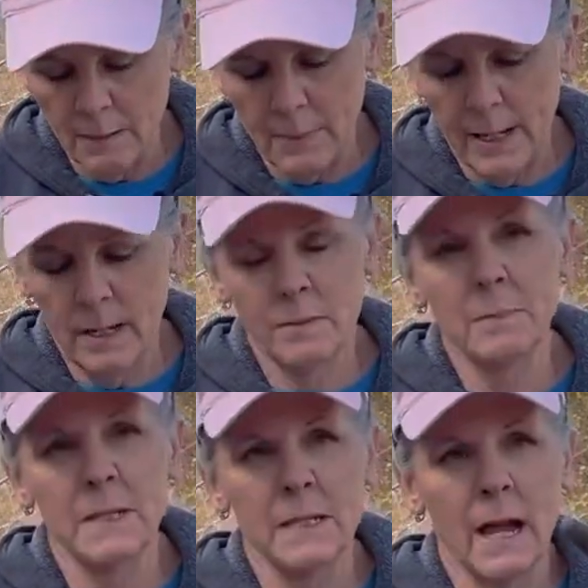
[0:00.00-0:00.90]
My
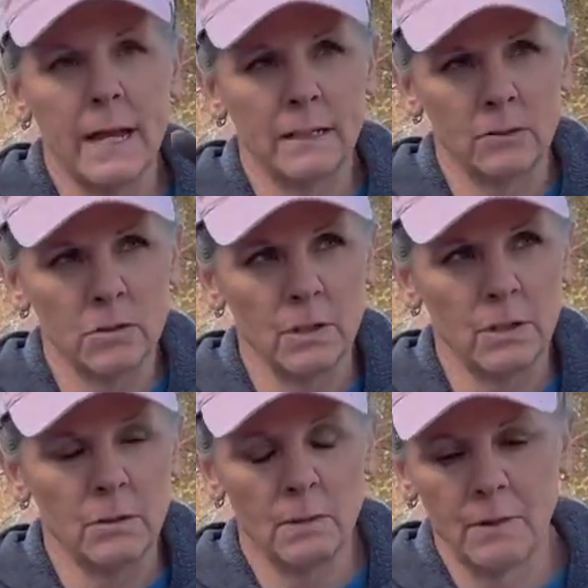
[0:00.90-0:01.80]
husband and I, and I'll show
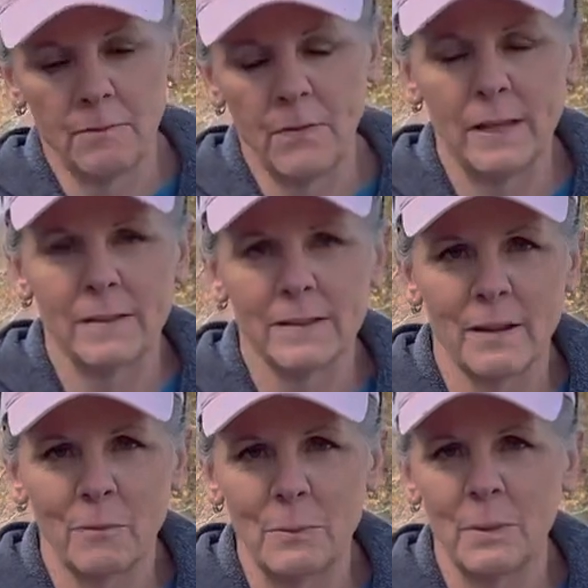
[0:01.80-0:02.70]
you a fence
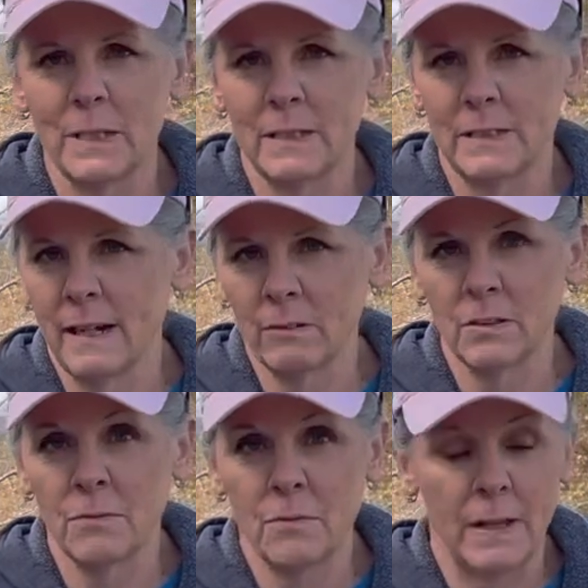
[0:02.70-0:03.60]
that we put in, a
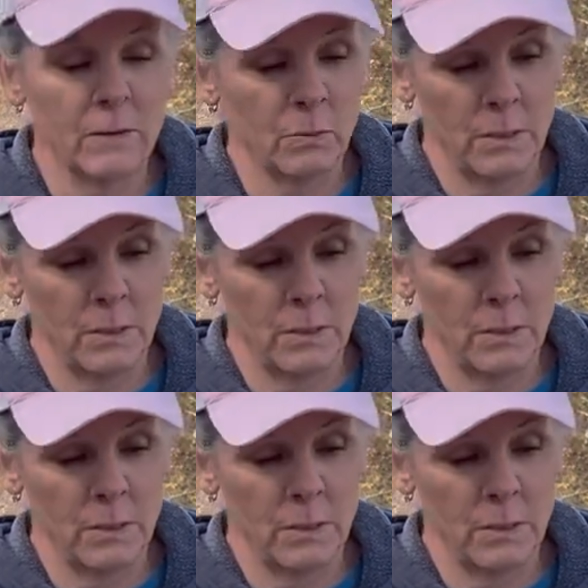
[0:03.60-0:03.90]
decorative fence.